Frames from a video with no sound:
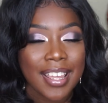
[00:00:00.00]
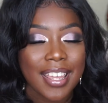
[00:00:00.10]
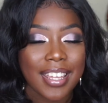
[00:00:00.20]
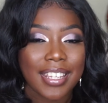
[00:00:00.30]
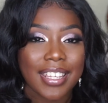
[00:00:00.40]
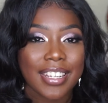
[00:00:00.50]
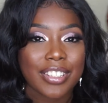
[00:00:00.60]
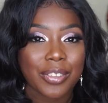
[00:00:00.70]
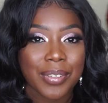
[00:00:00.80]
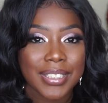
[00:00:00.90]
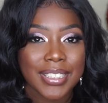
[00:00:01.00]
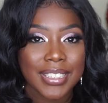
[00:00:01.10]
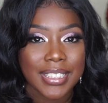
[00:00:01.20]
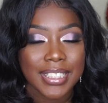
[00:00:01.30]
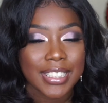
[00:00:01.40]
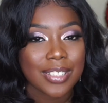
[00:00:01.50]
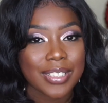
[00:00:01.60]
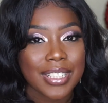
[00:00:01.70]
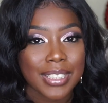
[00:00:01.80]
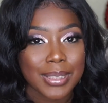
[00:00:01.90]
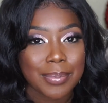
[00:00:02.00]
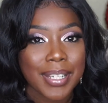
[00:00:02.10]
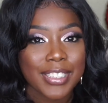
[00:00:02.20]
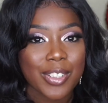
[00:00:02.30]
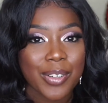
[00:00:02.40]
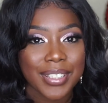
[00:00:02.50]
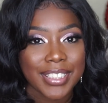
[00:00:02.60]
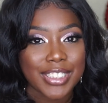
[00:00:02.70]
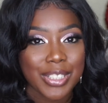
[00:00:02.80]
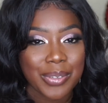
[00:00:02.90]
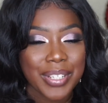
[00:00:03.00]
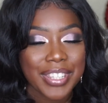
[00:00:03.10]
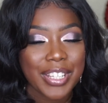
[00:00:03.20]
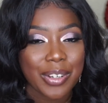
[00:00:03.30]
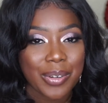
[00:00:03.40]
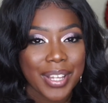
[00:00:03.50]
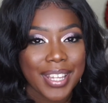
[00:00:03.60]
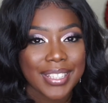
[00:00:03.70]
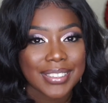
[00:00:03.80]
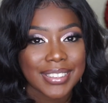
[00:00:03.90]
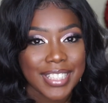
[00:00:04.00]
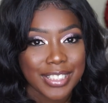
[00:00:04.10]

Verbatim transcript: in getting the rest of the details and the specs on this unit then go ahead and stay